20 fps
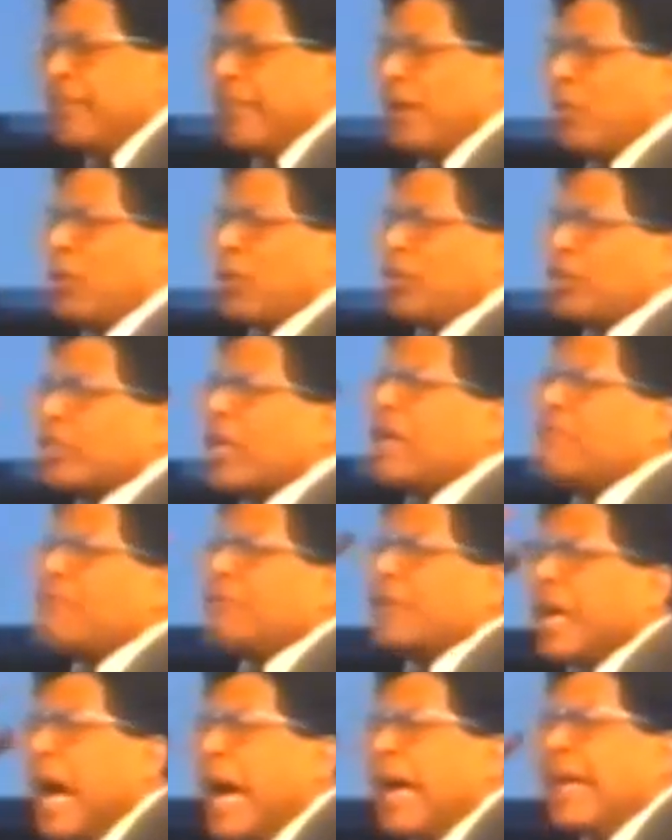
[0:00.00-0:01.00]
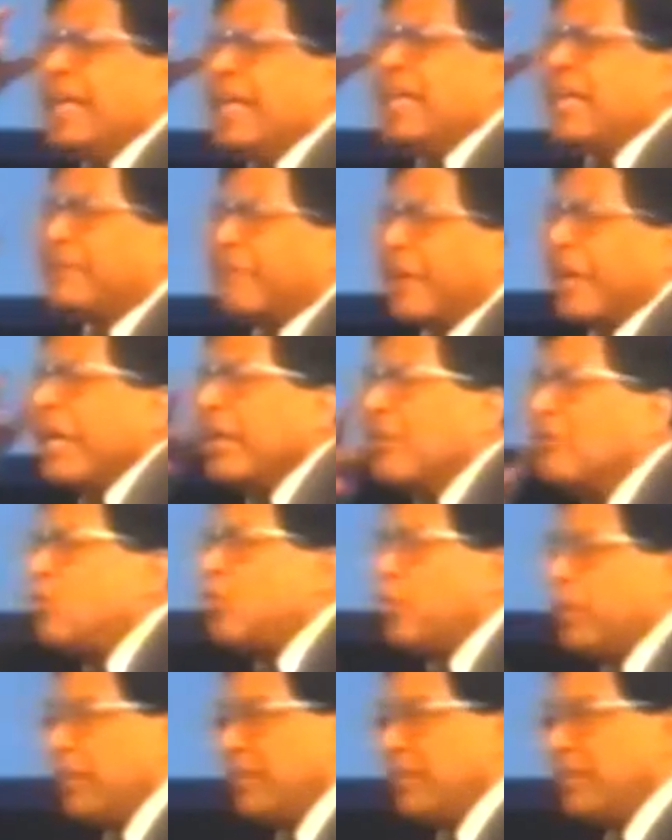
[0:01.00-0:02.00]
there was some kind of
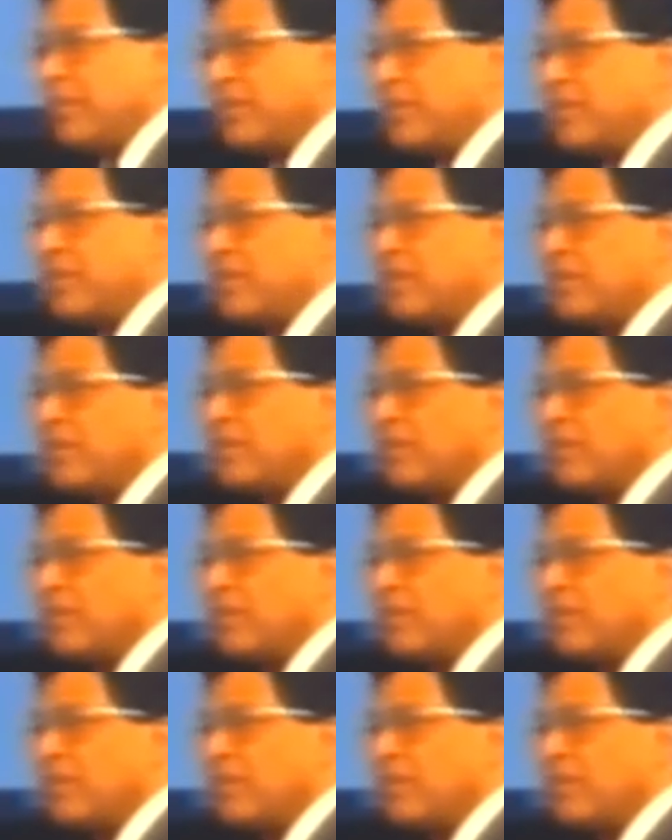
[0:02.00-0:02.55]
hindrance.